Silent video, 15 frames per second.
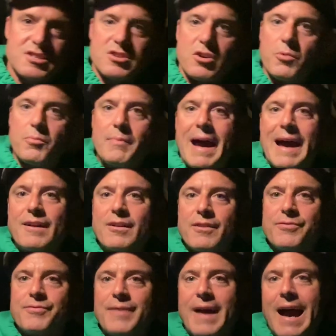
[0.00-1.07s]
so matter of
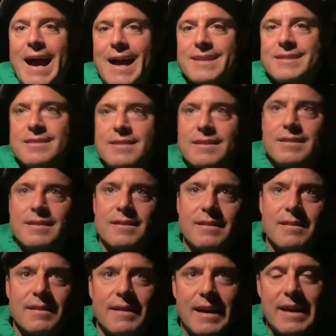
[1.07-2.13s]
fact
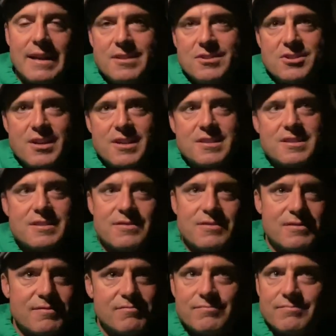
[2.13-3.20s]
and just
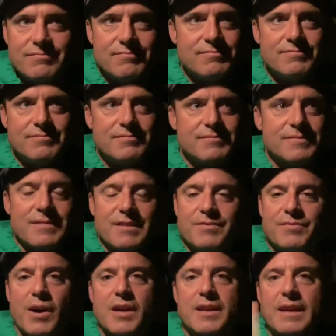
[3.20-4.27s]

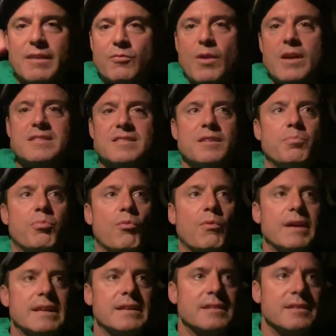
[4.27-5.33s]
fucking right to the
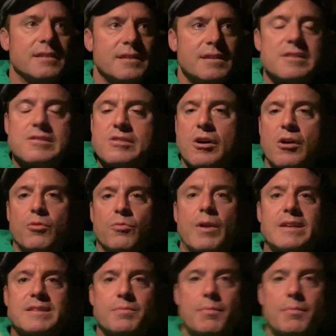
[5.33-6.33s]
point. So right to